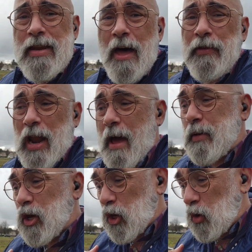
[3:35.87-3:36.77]
Not that
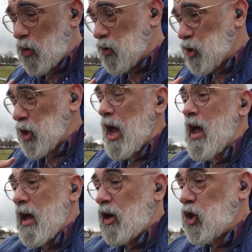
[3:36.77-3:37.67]
I'm a huge,
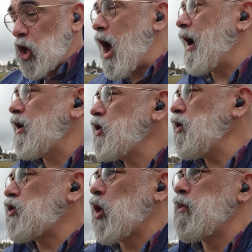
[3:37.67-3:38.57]
giant
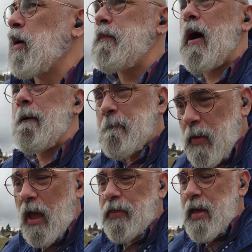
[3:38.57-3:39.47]
YouTuber, but
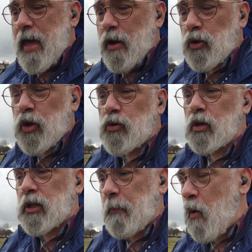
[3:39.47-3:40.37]
I think he could use
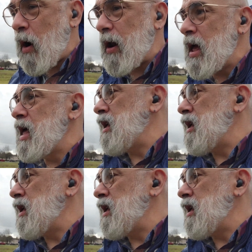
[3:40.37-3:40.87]
a support.